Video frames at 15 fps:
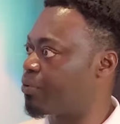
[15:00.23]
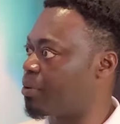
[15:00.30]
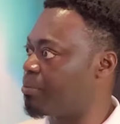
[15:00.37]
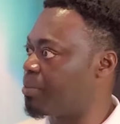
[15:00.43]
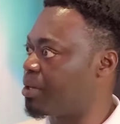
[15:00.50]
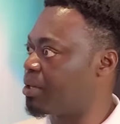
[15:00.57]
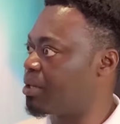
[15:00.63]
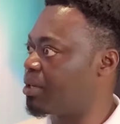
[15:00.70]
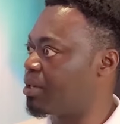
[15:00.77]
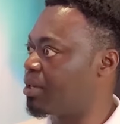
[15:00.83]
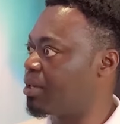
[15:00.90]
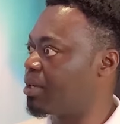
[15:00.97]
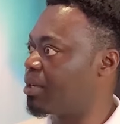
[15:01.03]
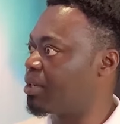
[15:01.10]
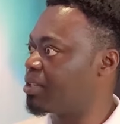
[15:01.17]
from me?
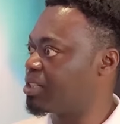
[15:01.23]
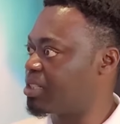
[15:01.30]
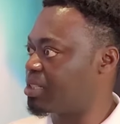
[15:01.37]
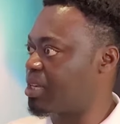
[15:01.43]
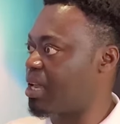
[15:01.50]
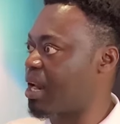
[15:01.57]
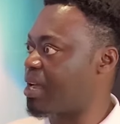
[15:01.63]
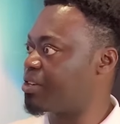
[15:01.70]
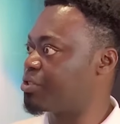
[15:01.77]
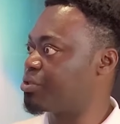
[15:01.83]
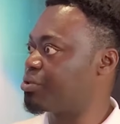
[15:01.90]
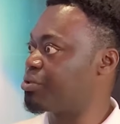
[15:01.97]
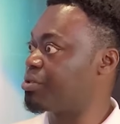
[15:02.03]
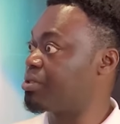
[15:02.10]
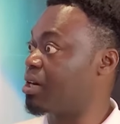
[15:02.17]
She said I should